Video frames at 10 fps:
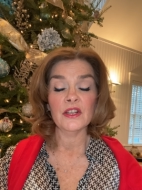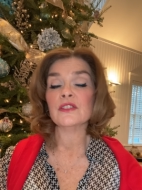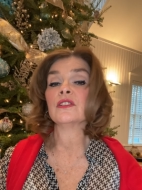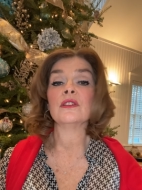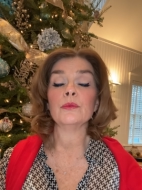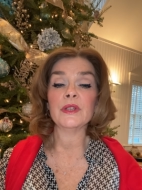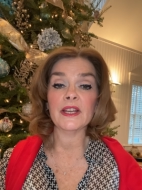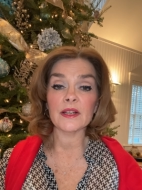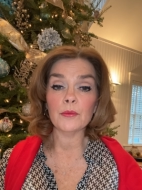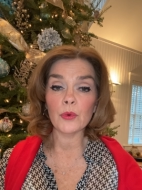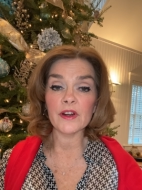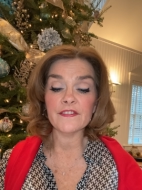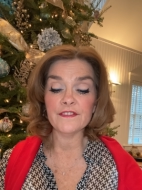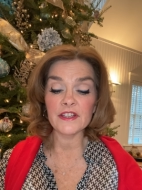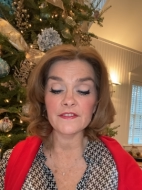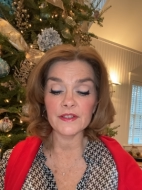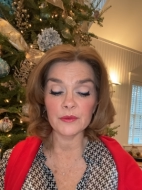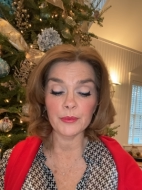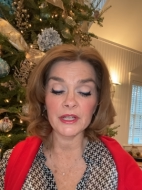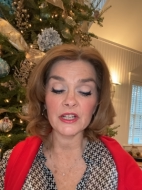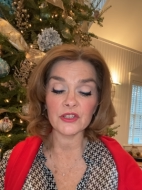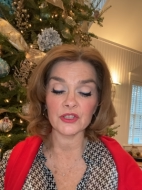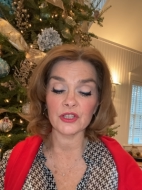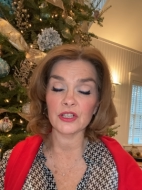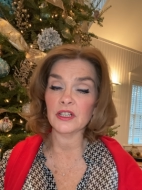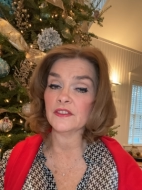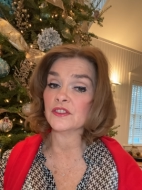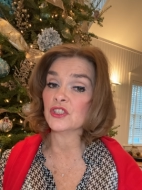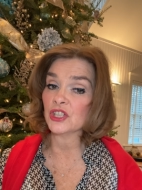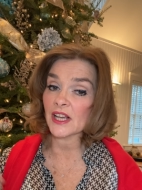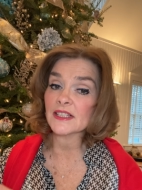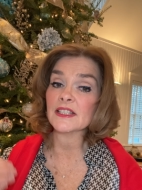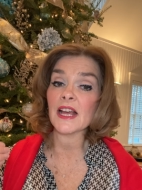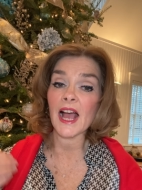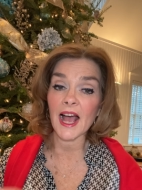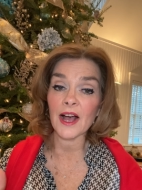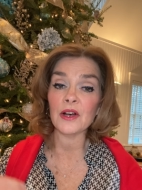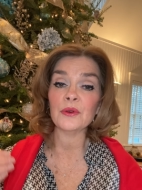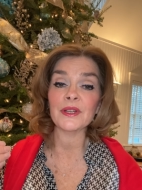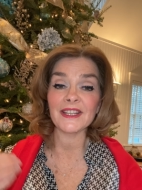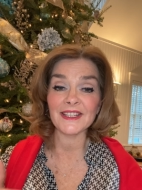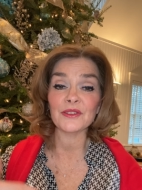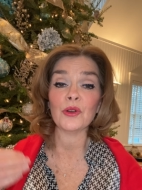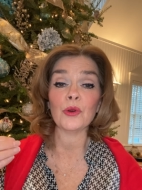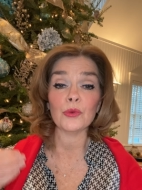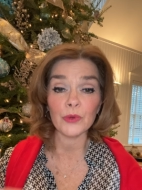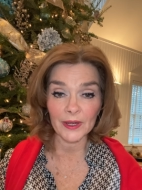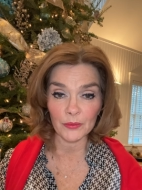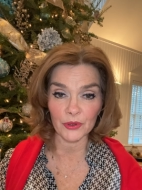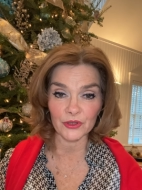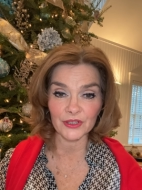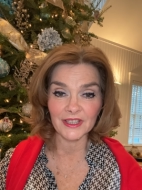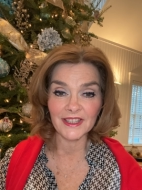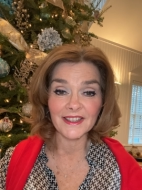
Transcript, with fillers: so that we get a more vivid picture of just how incredible